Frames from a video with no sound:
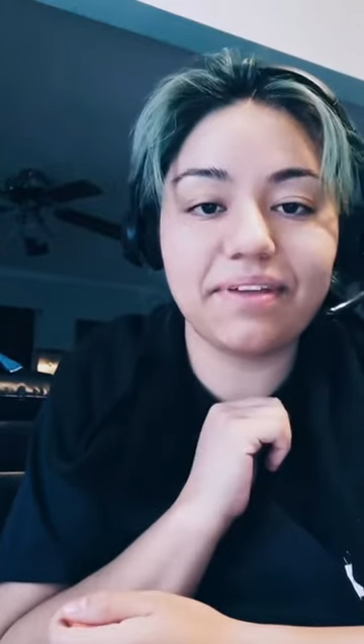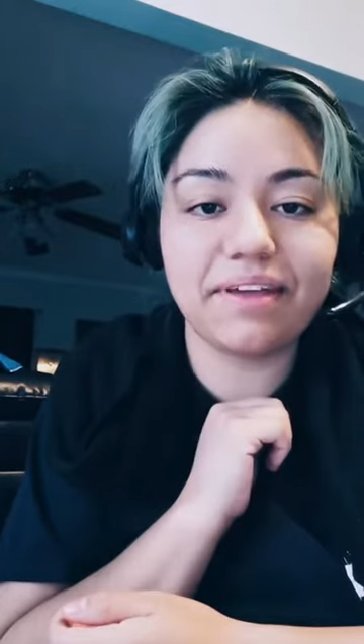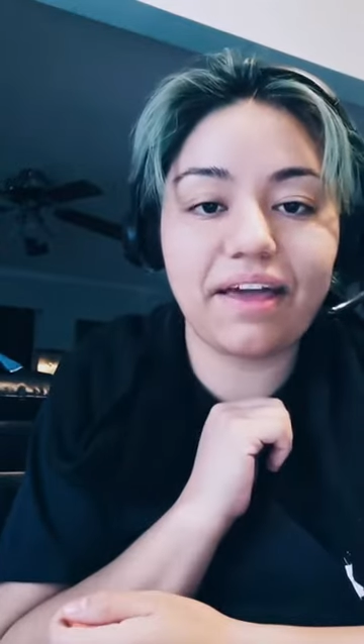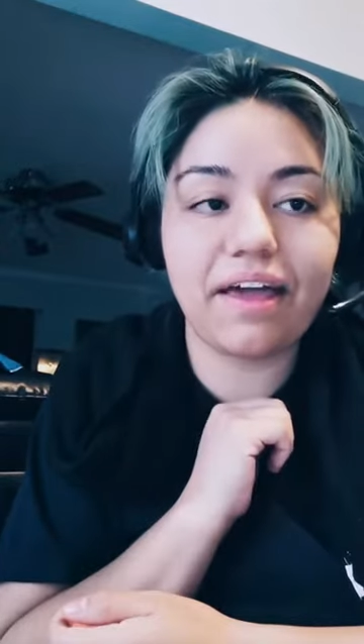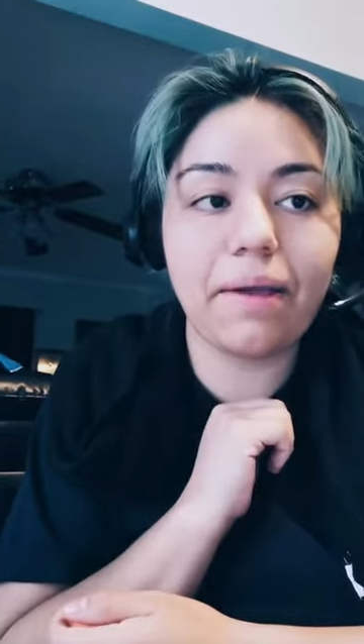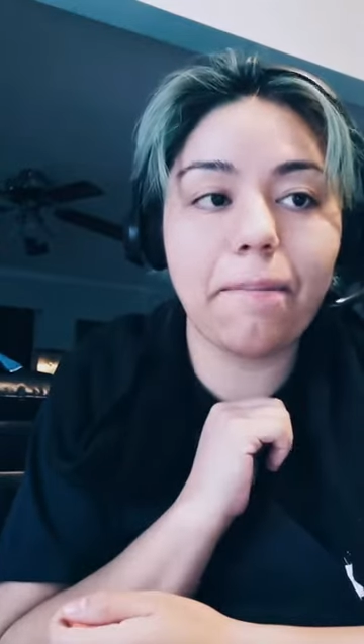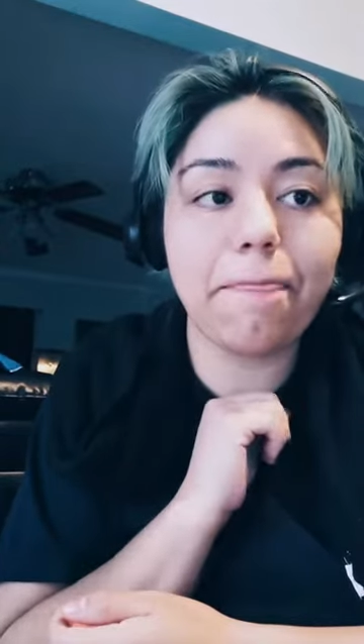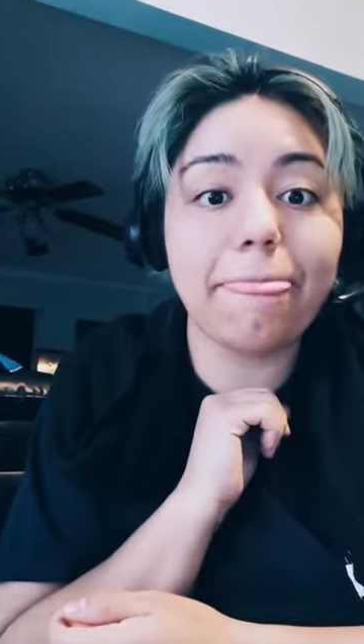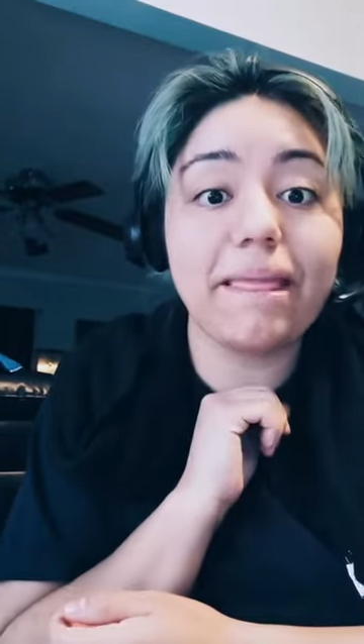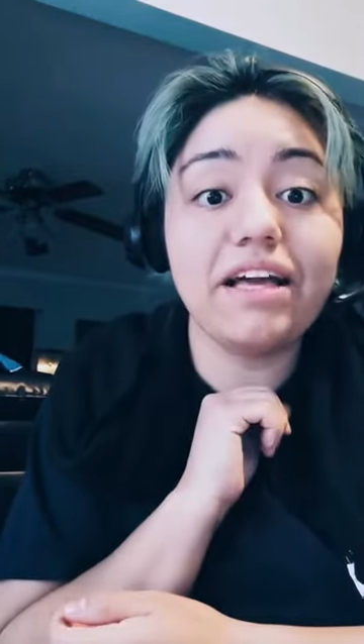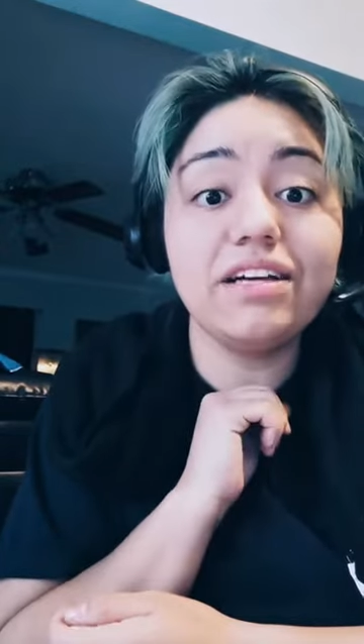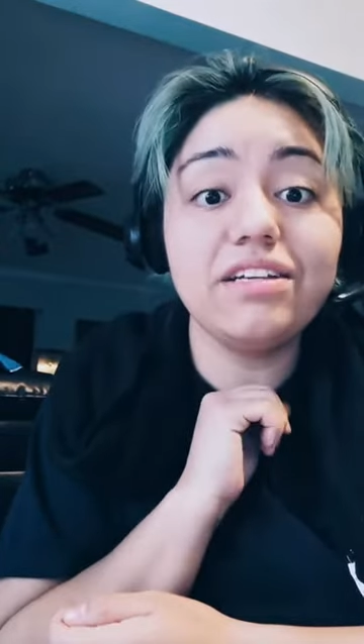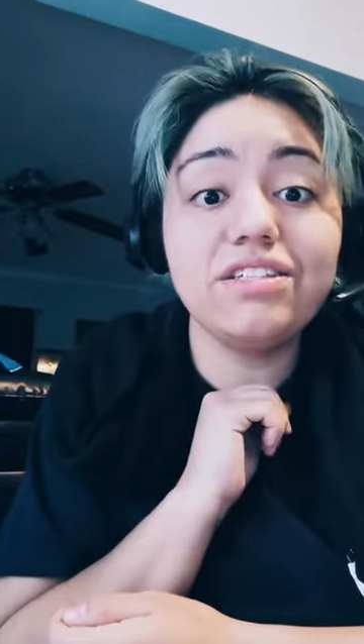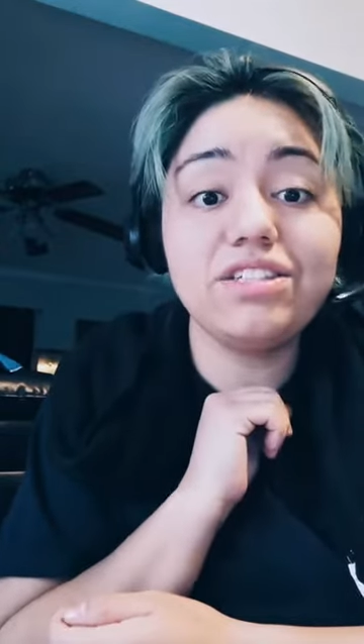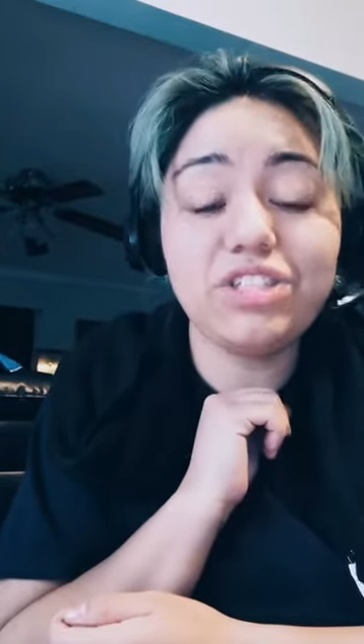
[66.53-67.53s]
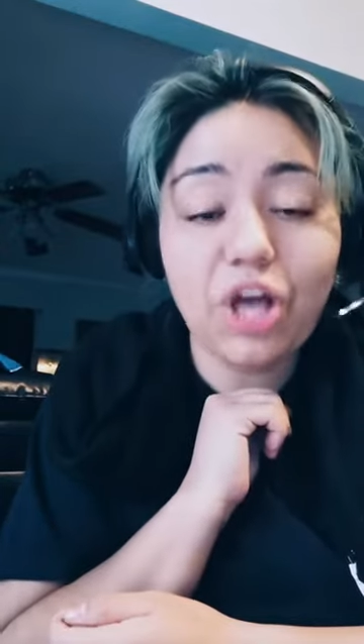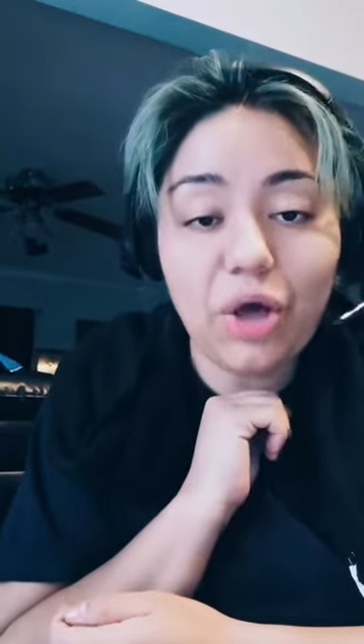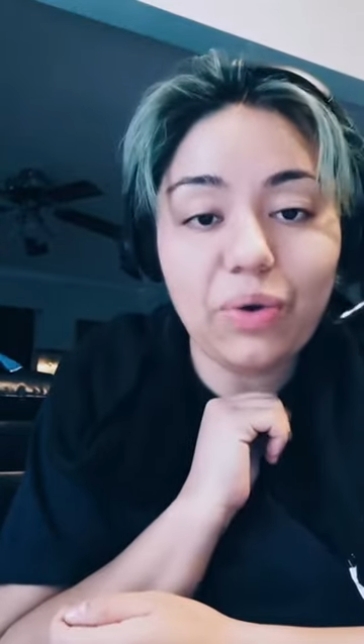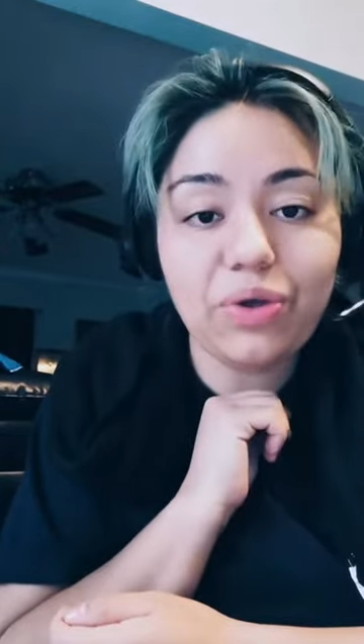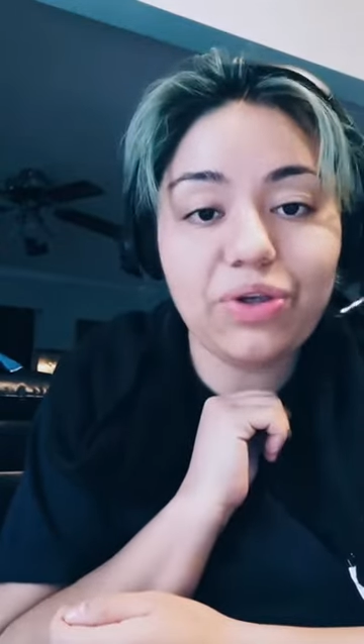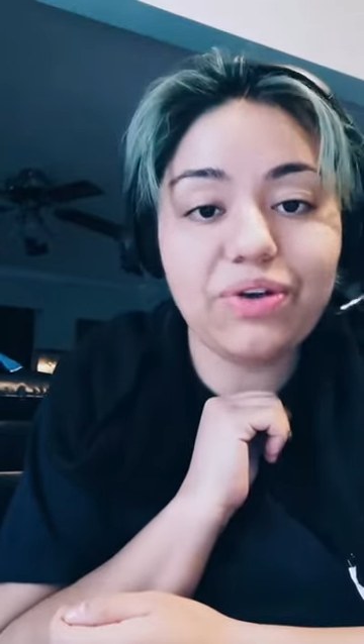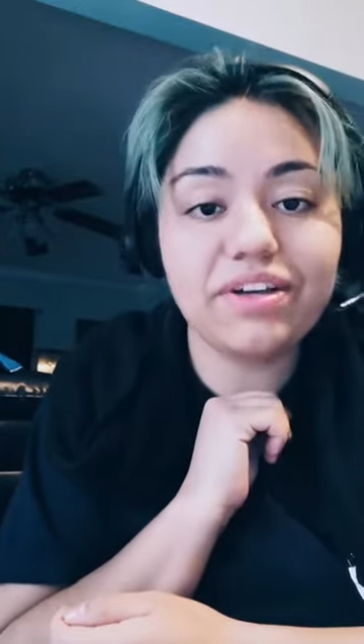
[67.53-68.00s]
okay?
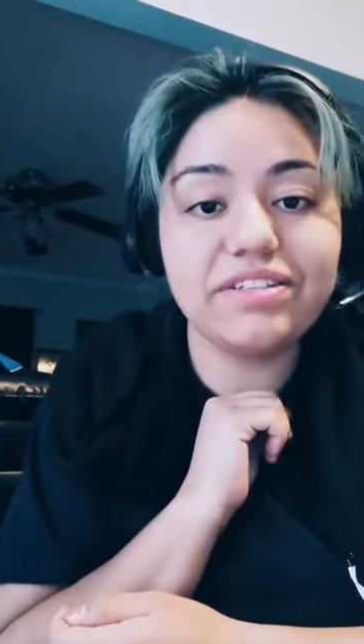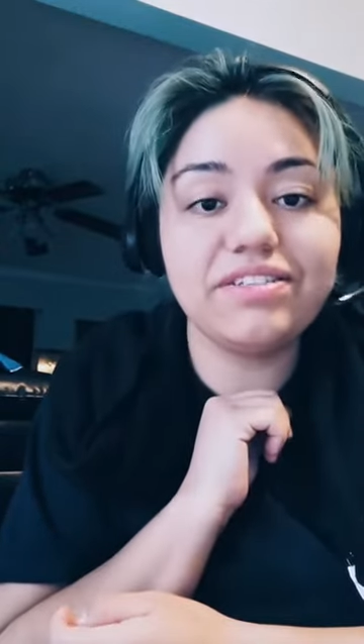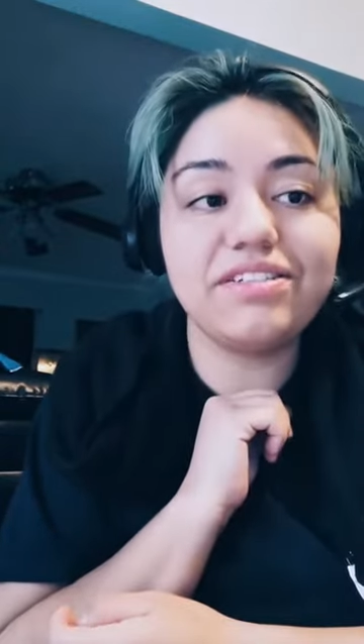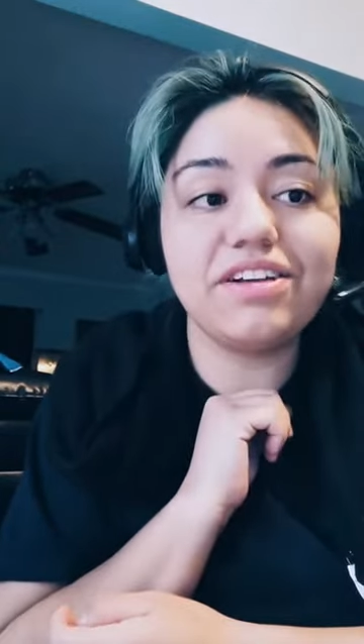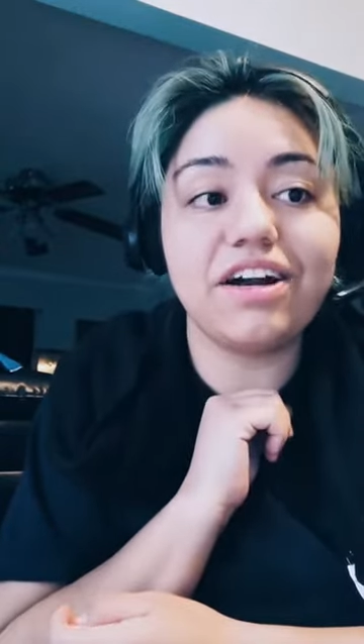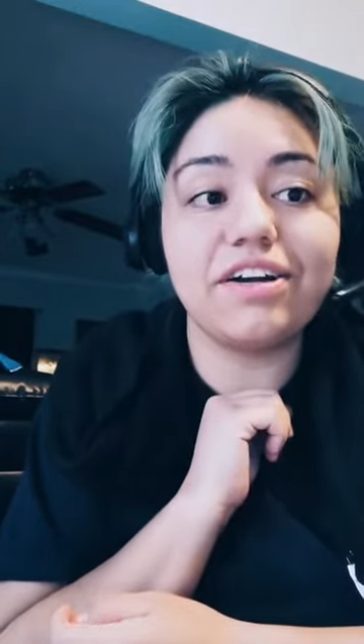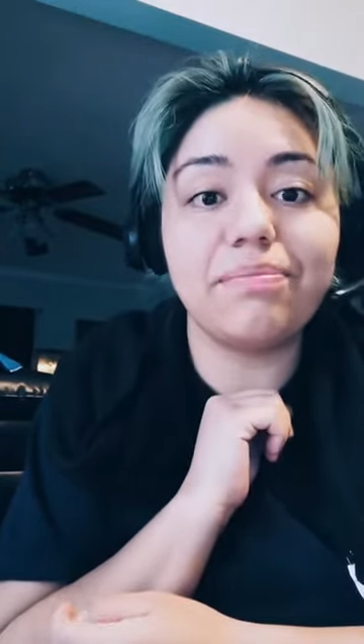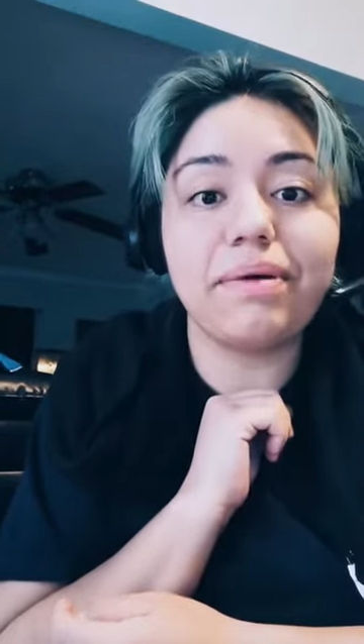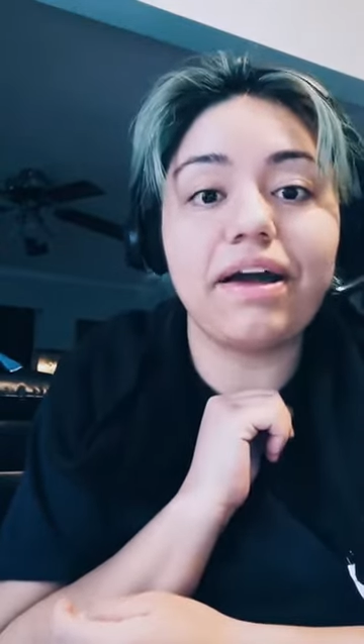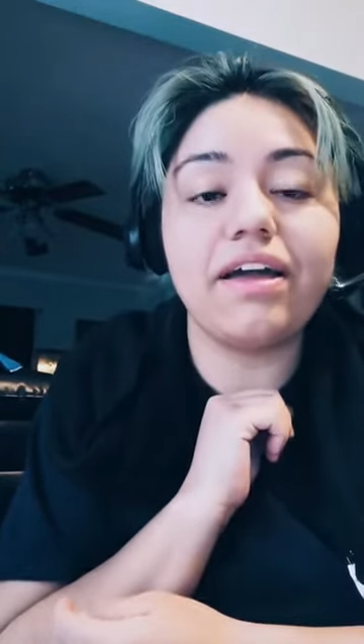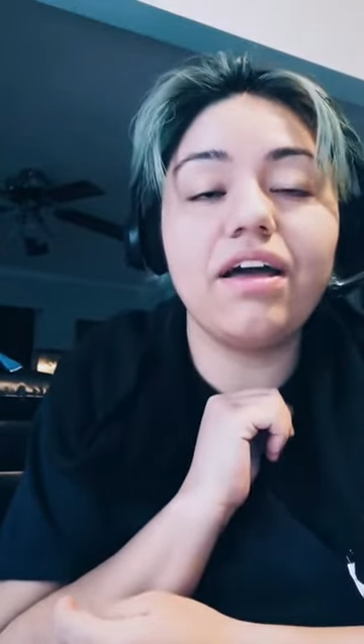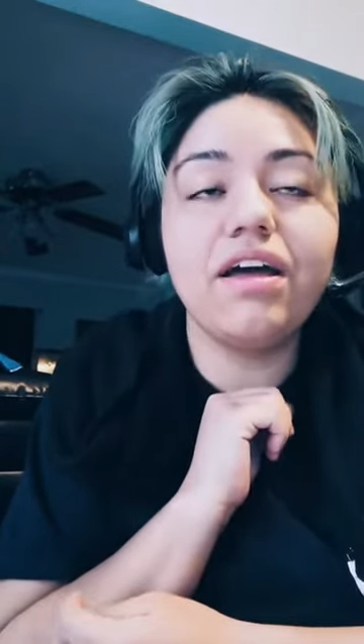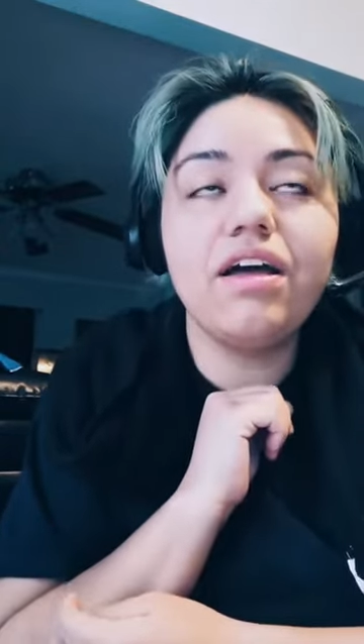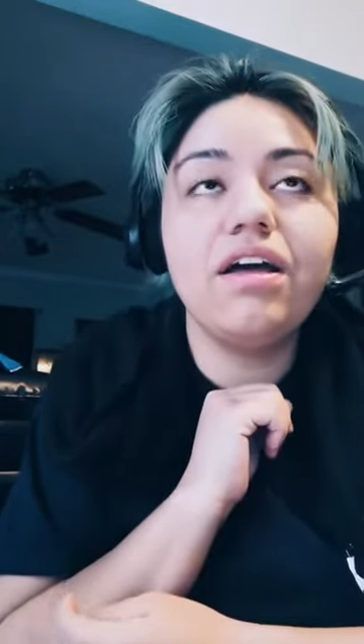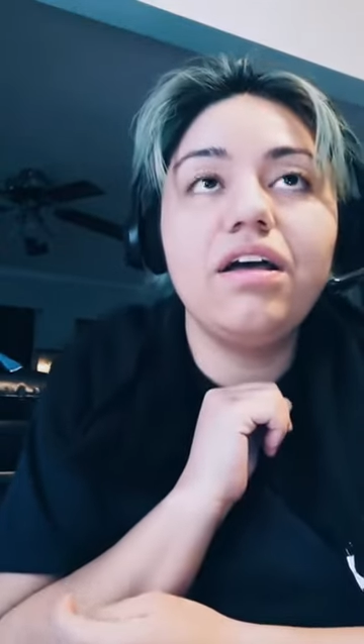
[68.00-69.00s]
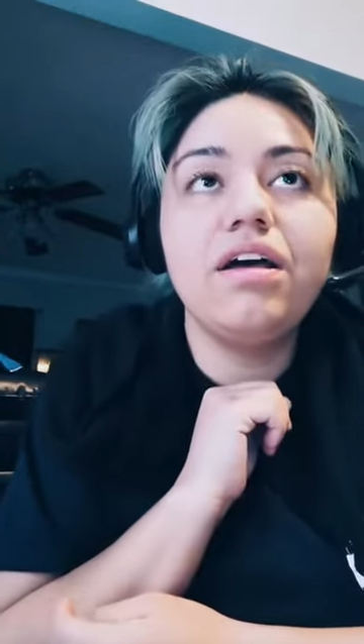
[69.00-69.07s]
So you can start by